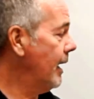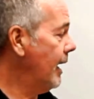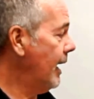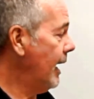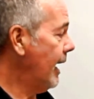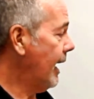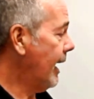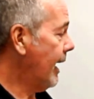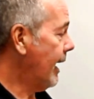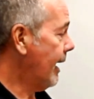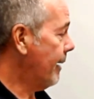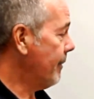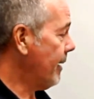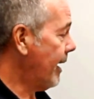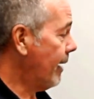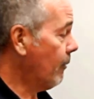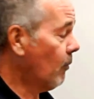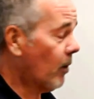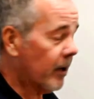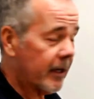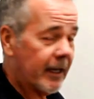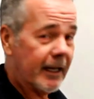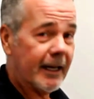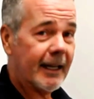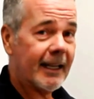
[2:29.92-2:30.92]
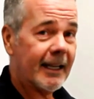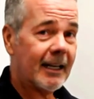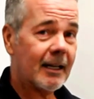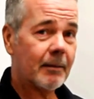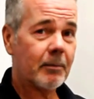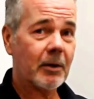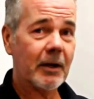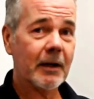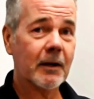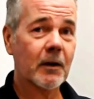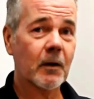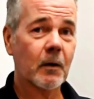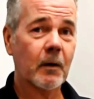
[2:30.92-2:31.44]
And what you need to
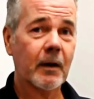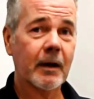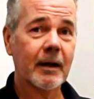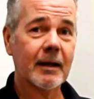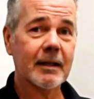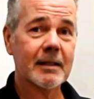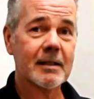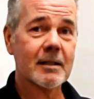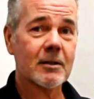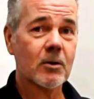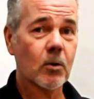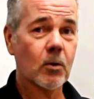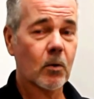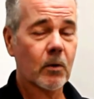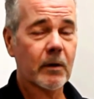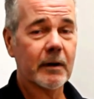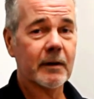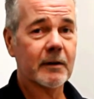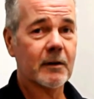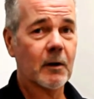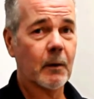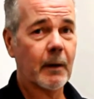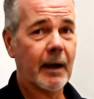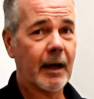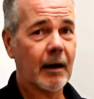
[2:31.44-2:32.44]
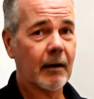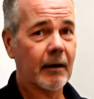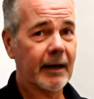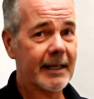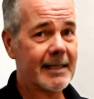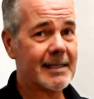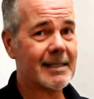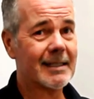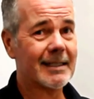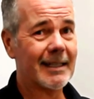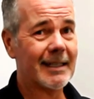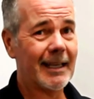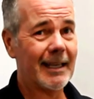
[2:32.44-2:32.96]
be doing is talking to our
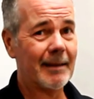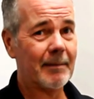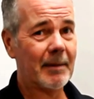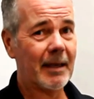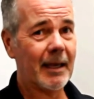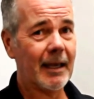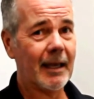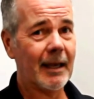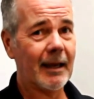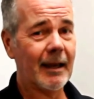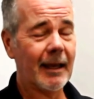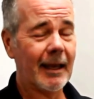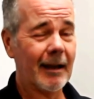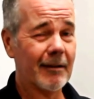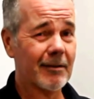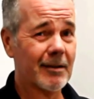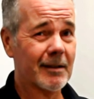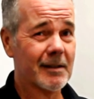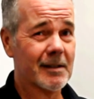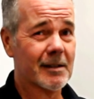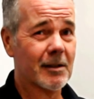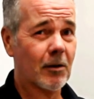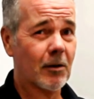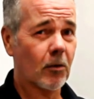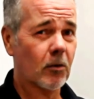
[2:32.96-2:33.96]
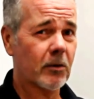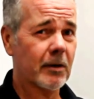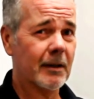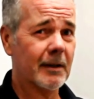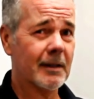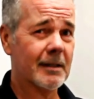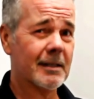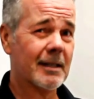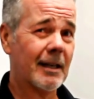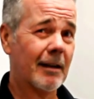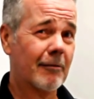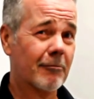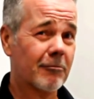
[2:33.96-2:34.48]
lease team here. Our
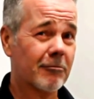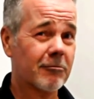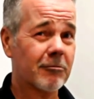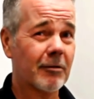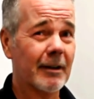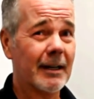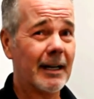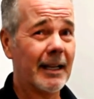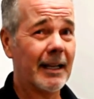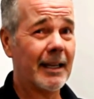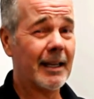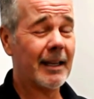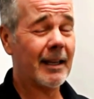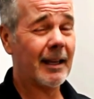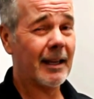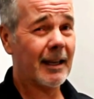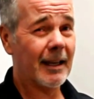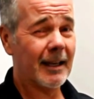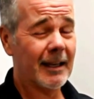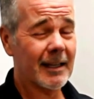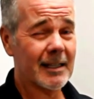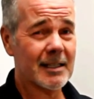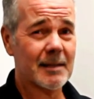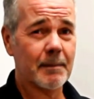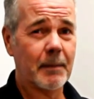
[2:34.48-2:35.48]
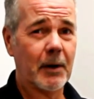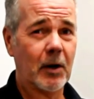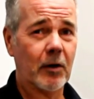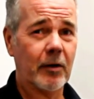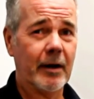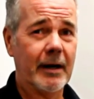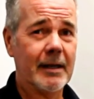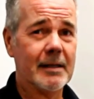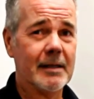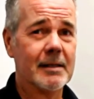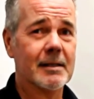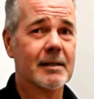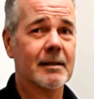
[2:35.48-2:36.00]
consultants are really
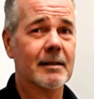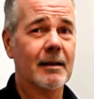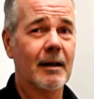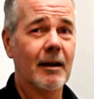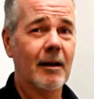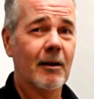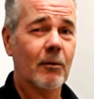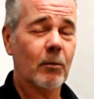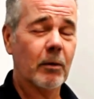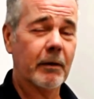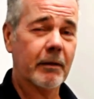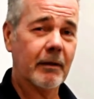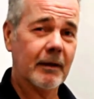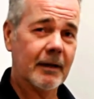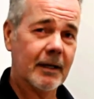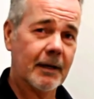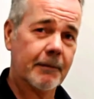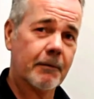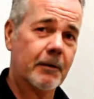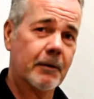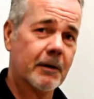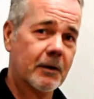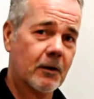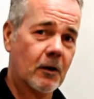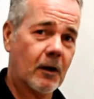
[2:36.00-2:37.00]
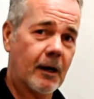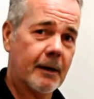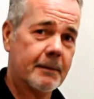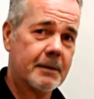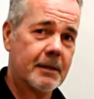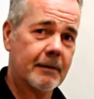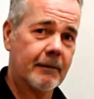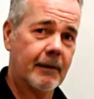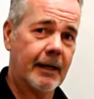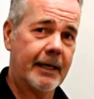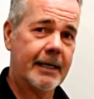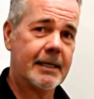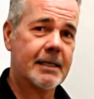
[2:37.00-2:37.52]
experienced with the different types
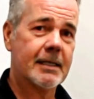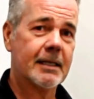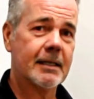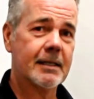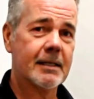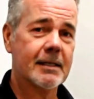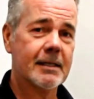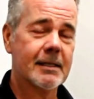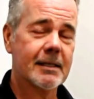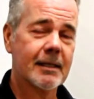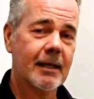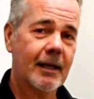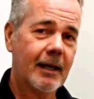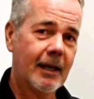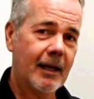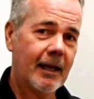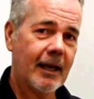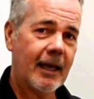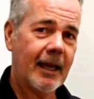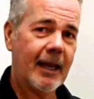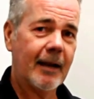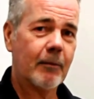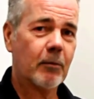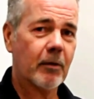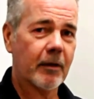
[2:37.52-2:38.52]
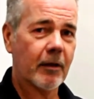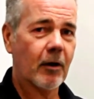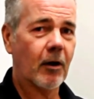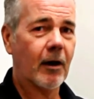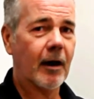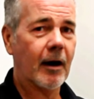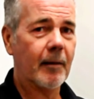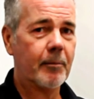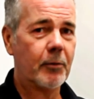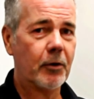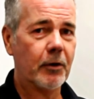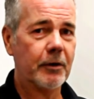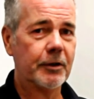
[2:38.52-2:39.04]
of leases and with
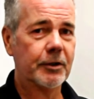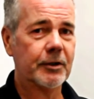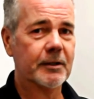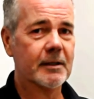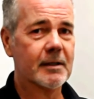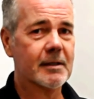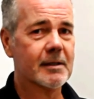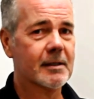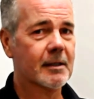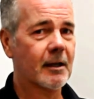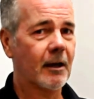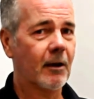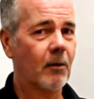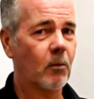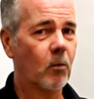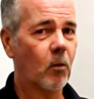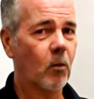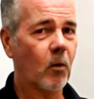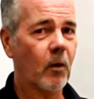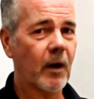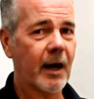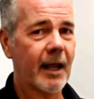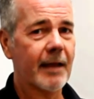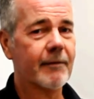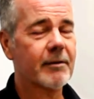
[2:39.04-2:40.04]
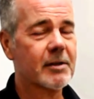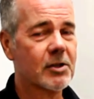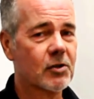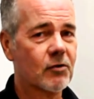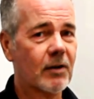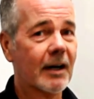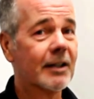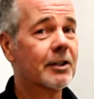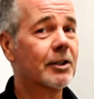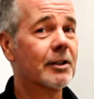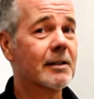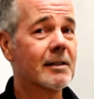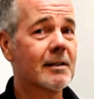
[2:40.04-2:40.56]
hire purchase. So whatever
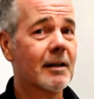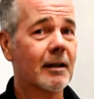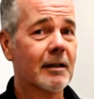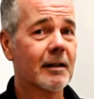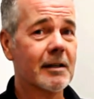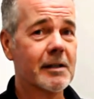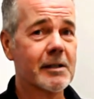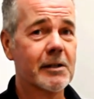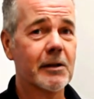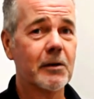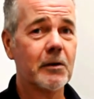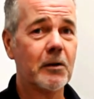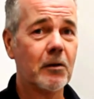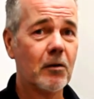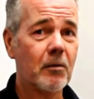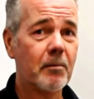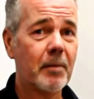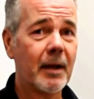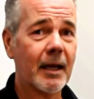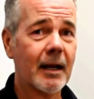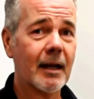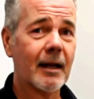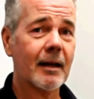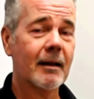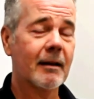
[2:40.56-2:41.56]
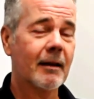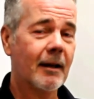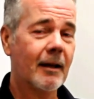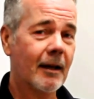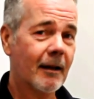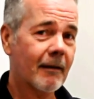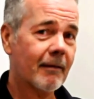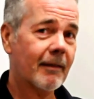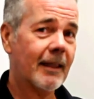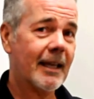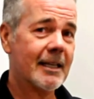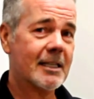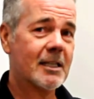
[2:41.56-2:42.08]
structure is going to suit you better,
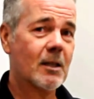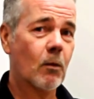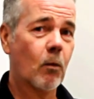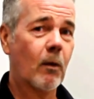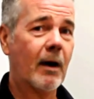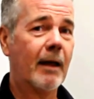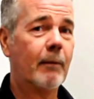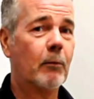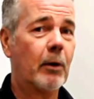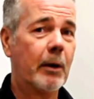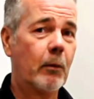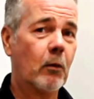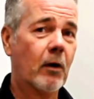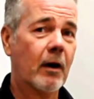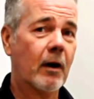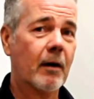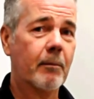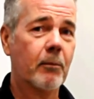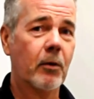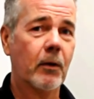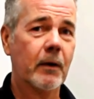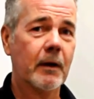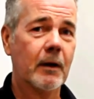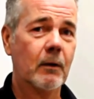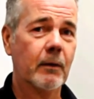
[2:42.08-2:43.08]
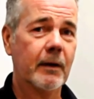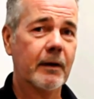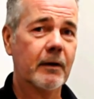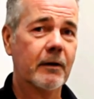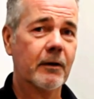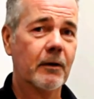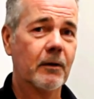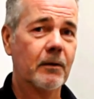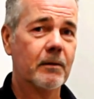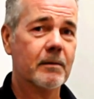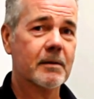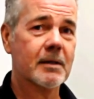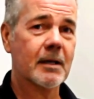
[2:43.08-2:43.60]
that's the one we want to put you
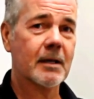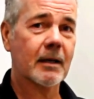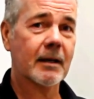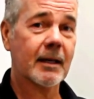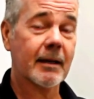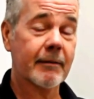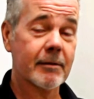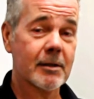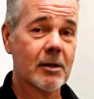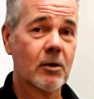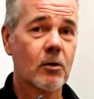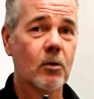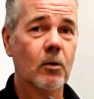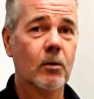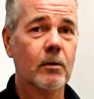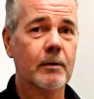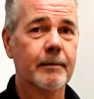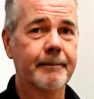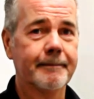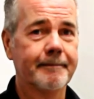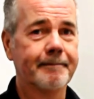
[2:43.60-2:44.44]
into. So give us a call.